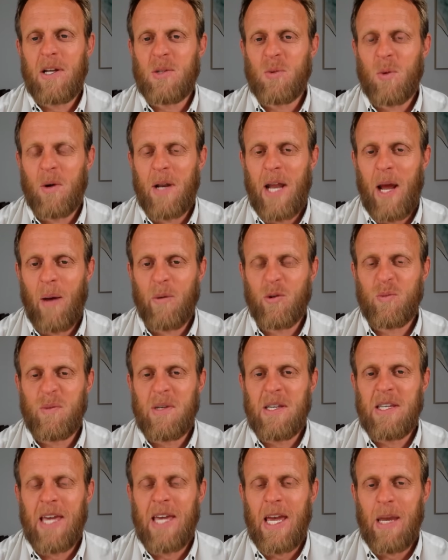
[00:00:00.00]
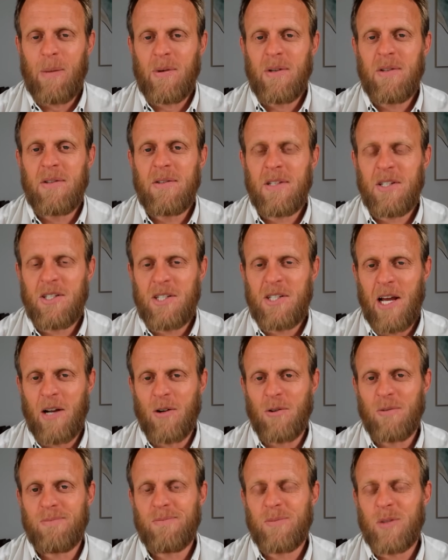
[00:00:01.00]
It's what helps me keep the
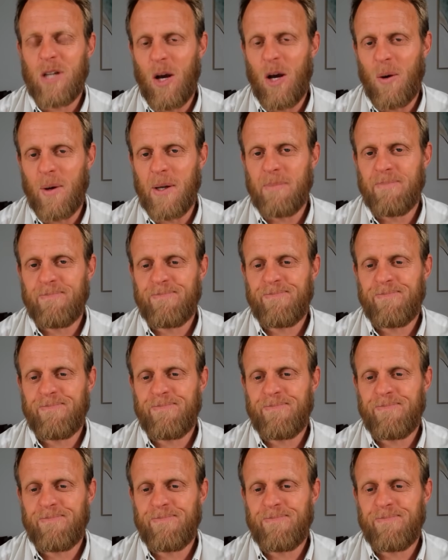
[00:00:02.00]
channel going.